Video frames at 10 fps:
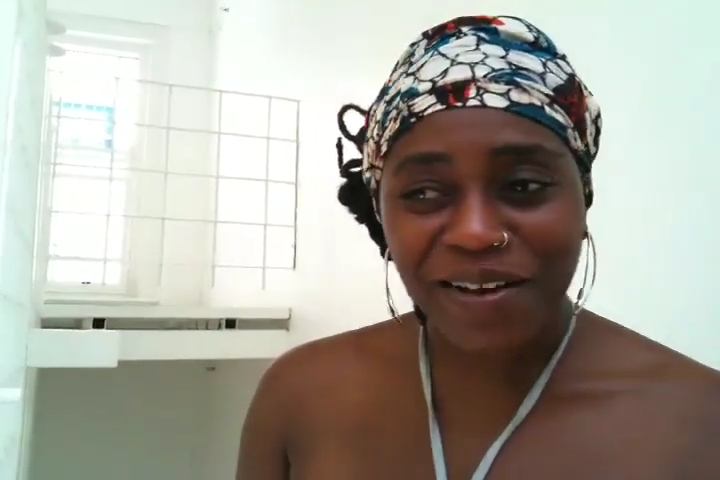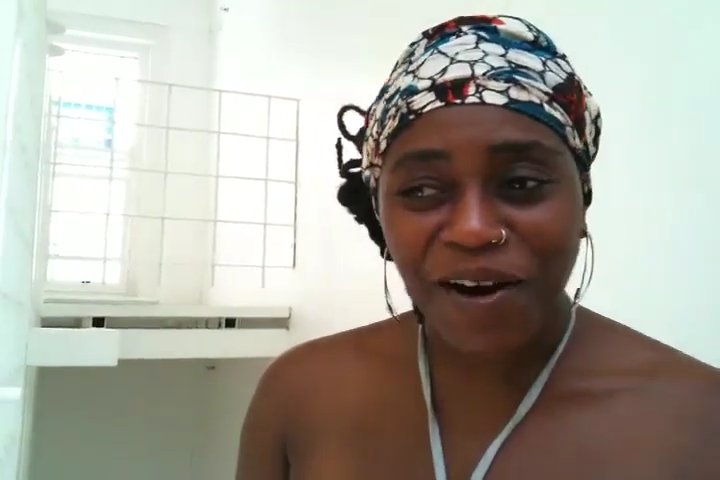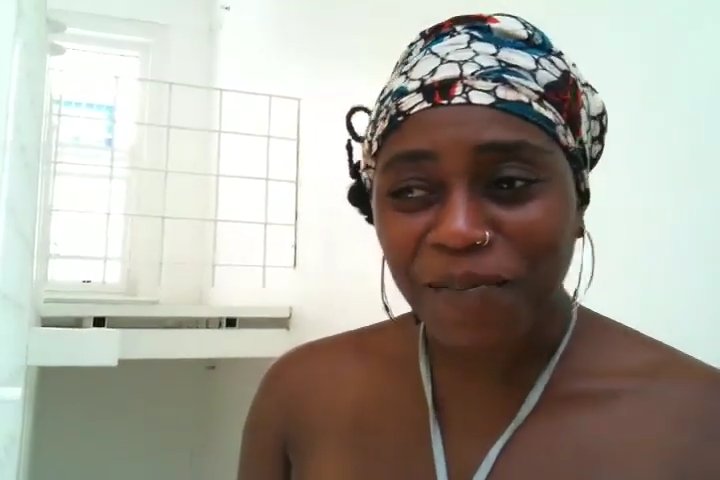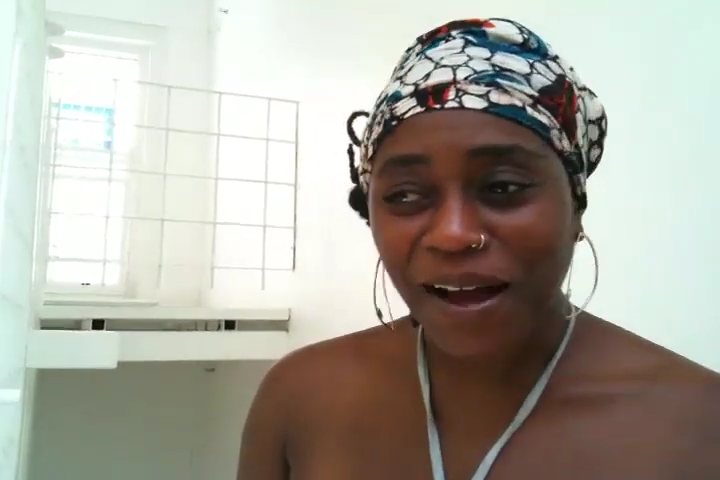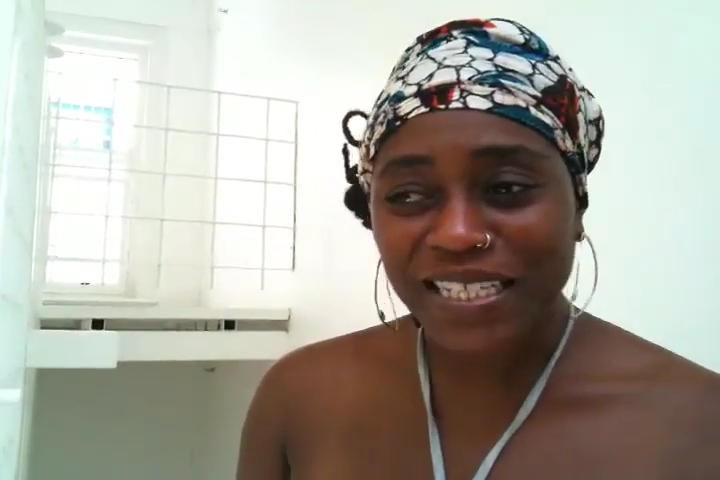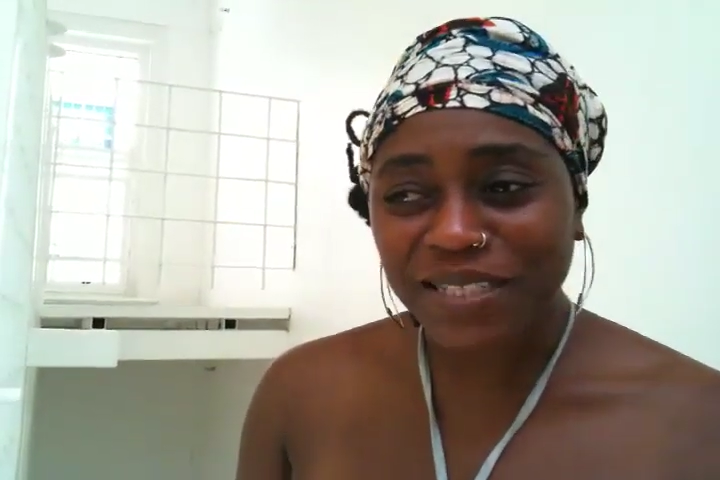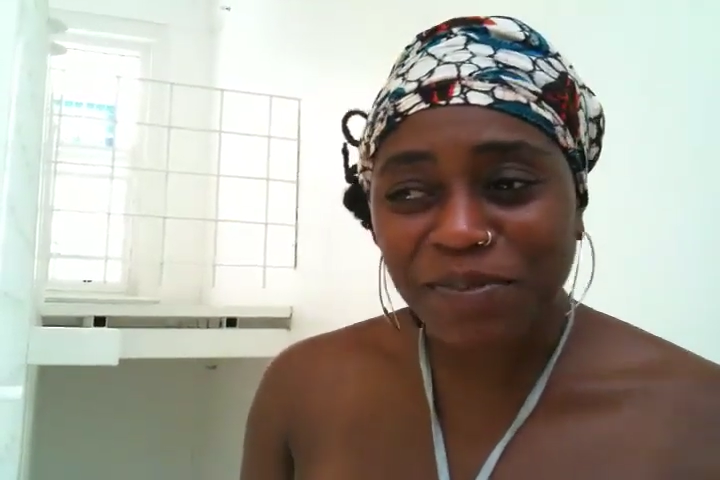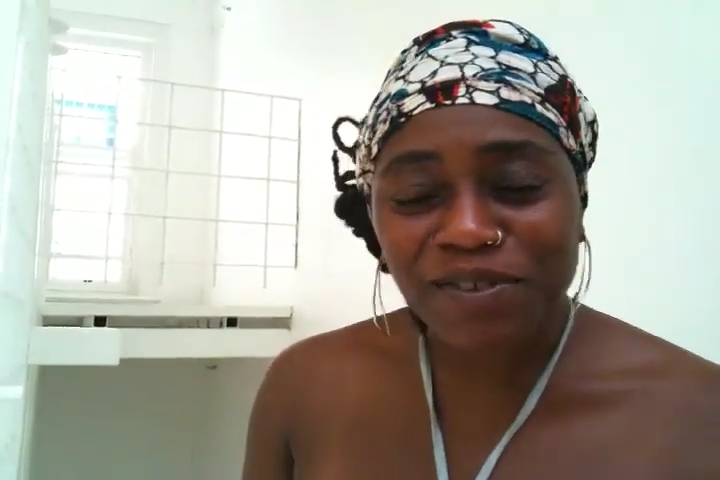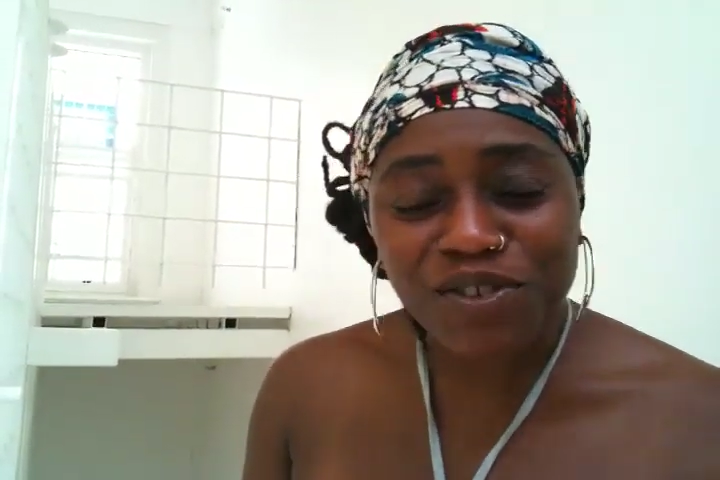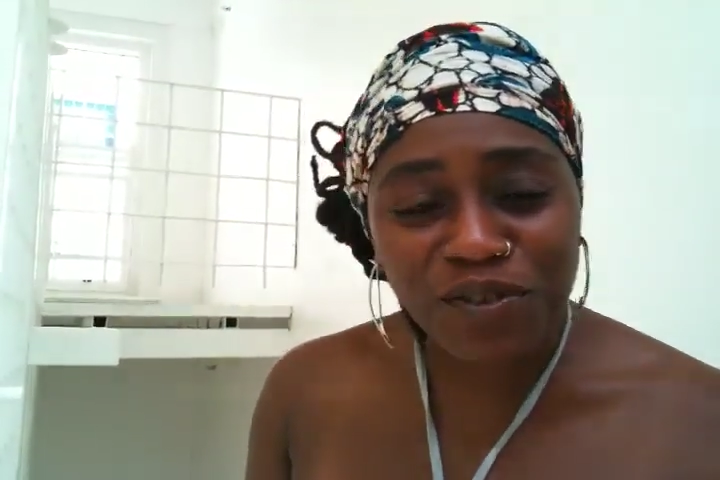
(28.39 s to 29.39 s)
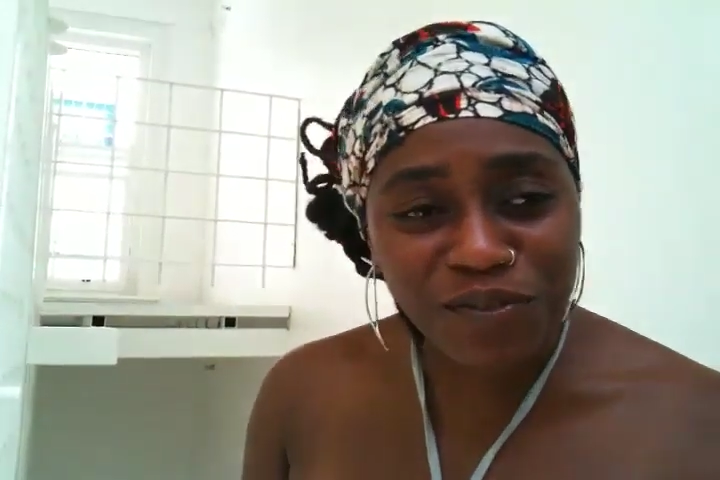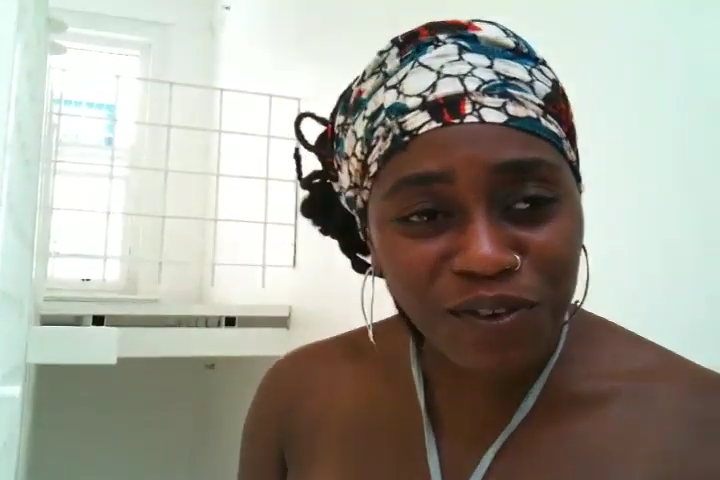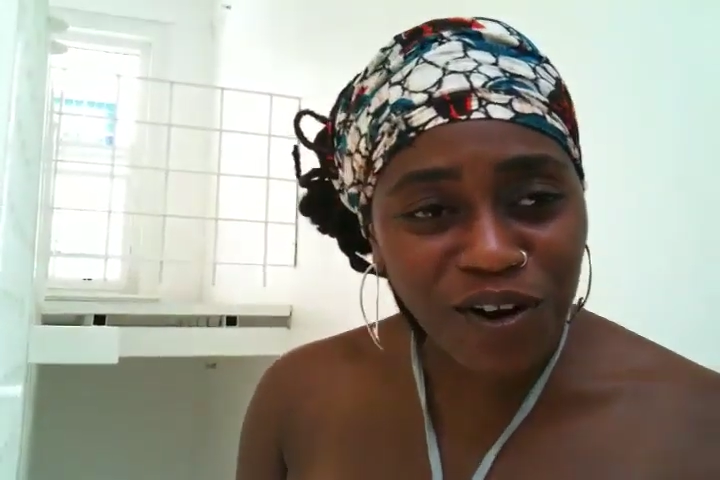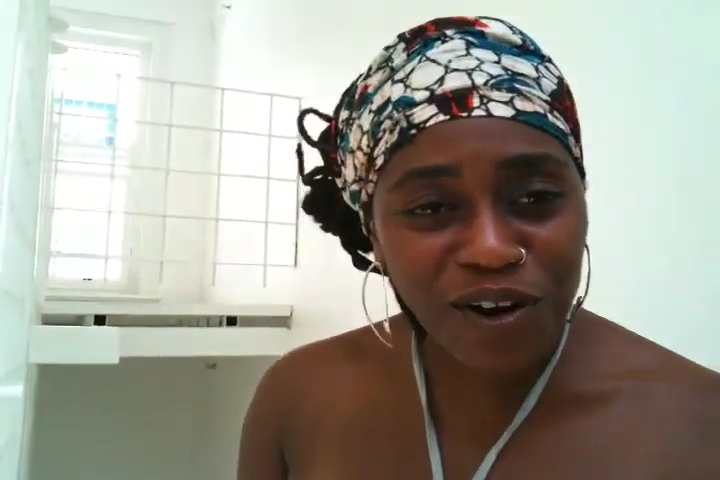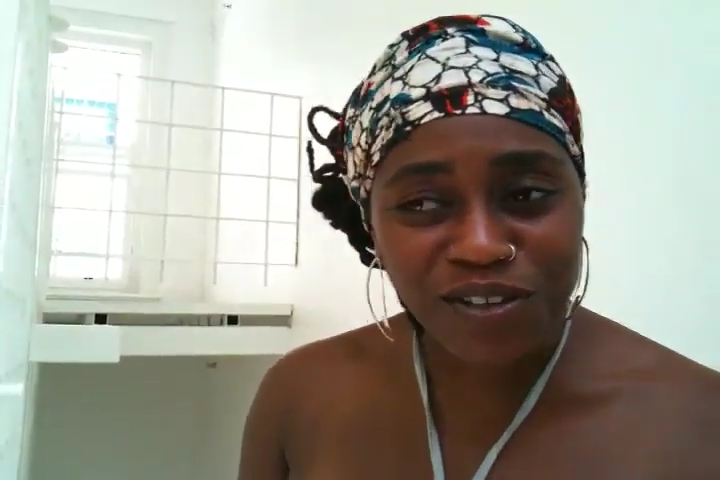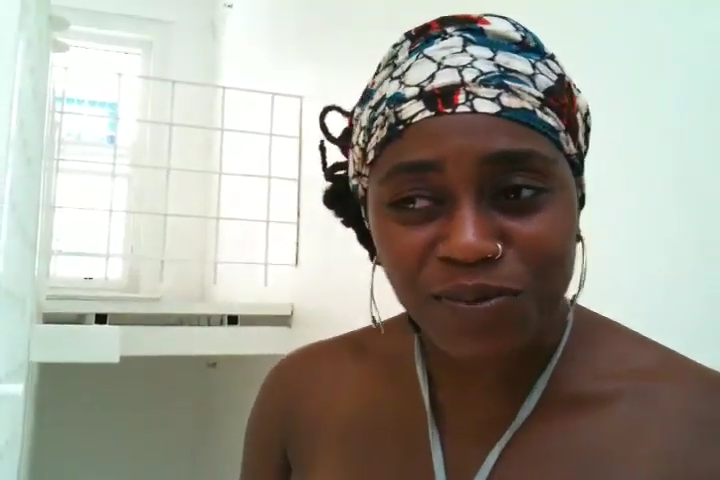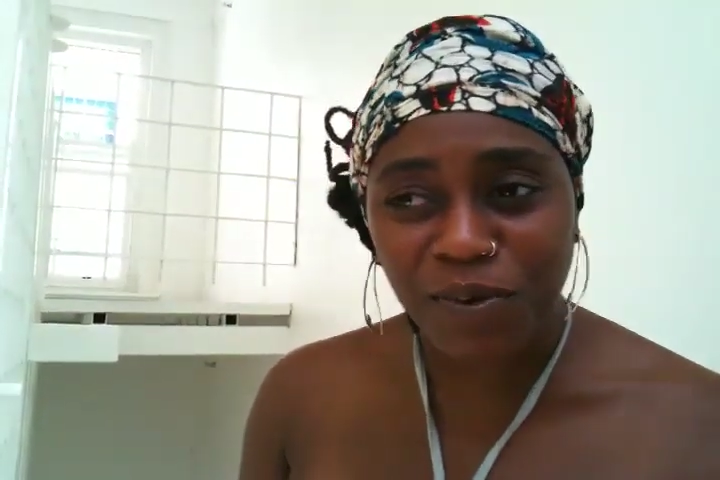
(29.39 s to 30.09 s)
or by spiritual force,